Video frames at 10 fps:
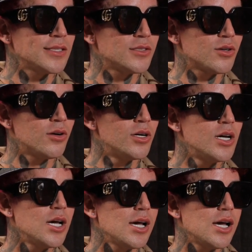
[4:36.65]
And so
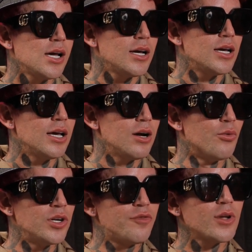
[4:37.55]

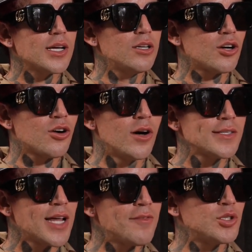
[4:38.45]
when you feel like you're
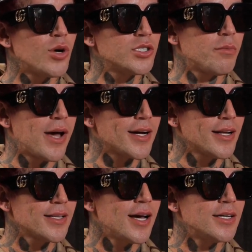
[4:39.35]
constantly having to watch your back
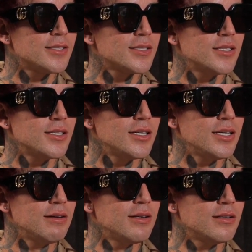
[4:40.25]
like that,
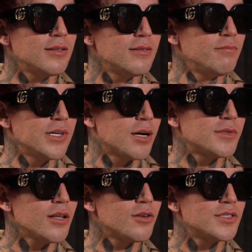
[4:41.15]
it
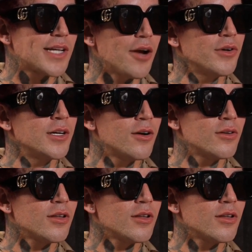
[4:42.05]
becomes a little scary, you know?